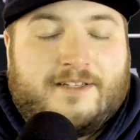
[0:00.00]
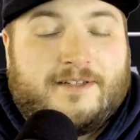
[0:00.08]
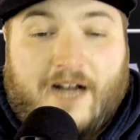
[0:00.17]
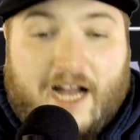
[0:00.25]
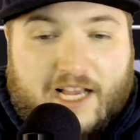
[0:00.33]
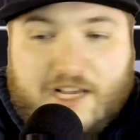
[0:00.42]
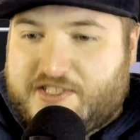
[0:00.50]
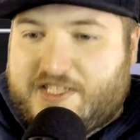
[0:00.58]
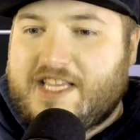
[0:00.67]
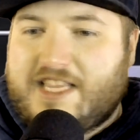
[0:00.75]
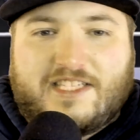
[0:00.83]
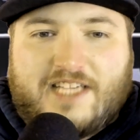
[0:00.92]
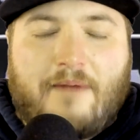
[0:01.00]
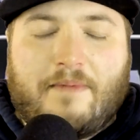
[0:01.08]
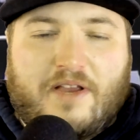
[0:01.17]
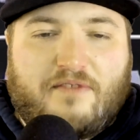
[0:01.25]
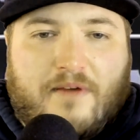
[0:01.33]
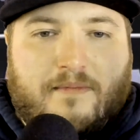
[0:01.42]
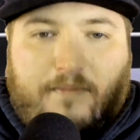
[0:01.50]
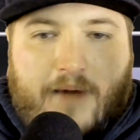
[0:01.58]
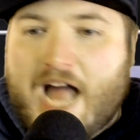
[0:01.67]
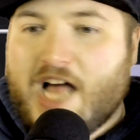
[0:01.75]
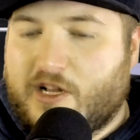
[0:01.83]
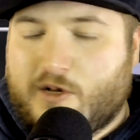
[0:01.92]
I could see this coming from a
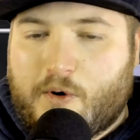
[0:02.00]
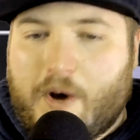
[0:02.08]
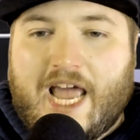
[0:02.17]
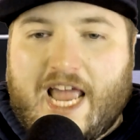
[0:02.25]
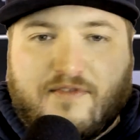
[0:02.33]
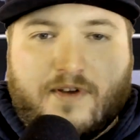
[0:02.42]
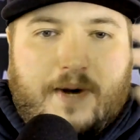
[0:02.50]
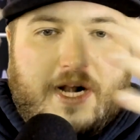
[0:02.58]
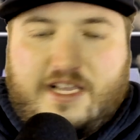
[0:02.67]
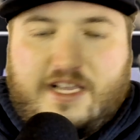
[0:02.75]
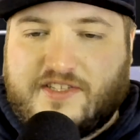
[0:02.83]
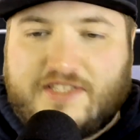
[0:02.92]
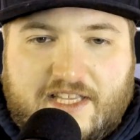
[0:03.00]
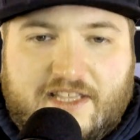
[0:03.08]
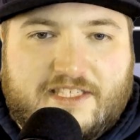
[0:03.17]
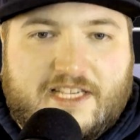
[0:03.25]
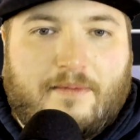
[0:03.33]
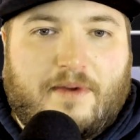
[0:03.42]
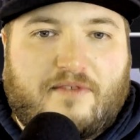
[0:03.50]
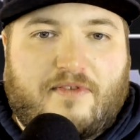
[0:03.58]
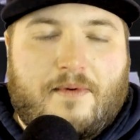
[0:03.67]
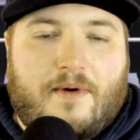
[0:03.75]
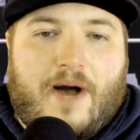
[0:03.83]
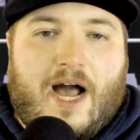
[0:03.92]
mile away. Everybody could see this coming from
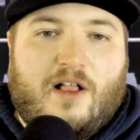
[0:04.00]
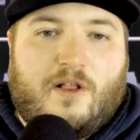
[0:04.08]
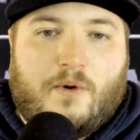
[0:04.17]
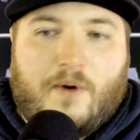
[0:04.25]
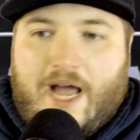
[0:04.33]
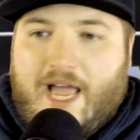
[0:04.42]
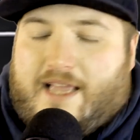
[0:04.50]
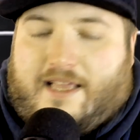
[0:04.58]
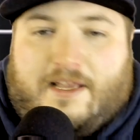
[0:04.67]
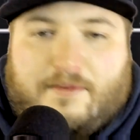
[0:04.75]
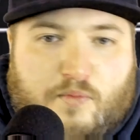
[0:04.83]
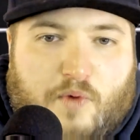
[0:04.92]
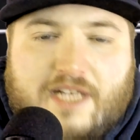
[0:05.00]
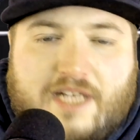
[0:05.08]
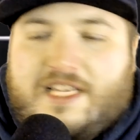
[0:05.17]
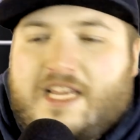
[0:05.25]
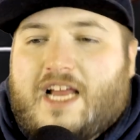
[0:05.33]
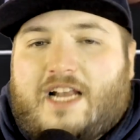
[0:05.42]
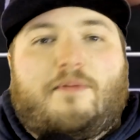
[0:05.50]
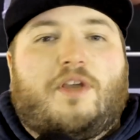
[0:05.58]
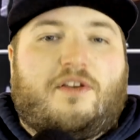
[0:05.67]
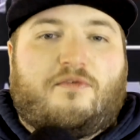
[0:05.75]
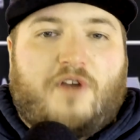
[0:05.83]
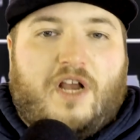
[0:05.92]
a mile away. Even when's he going to be
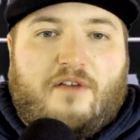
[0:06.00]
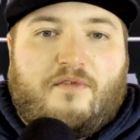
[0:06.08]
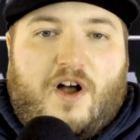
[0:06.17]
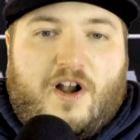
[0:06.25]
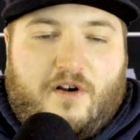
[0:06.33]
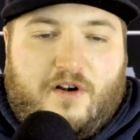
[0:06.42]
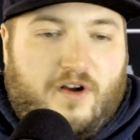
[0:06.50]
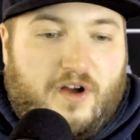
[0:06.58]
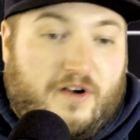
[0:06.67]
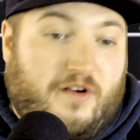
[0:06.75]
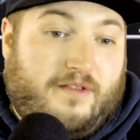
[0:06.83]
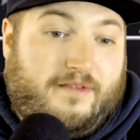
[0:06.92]
in Ring of Honor?